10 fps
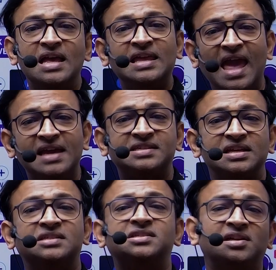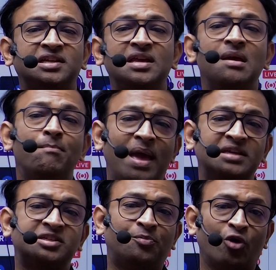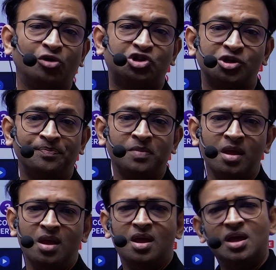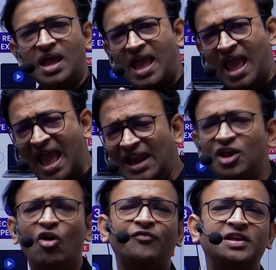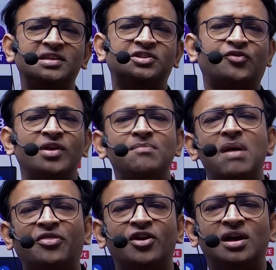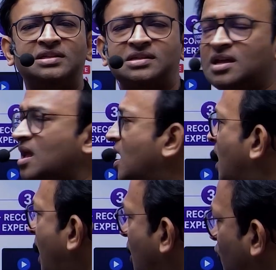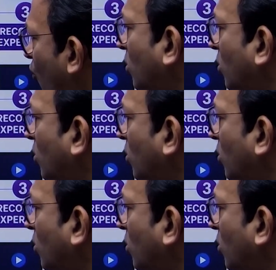case study based approach. Any of these 3 methods, enroll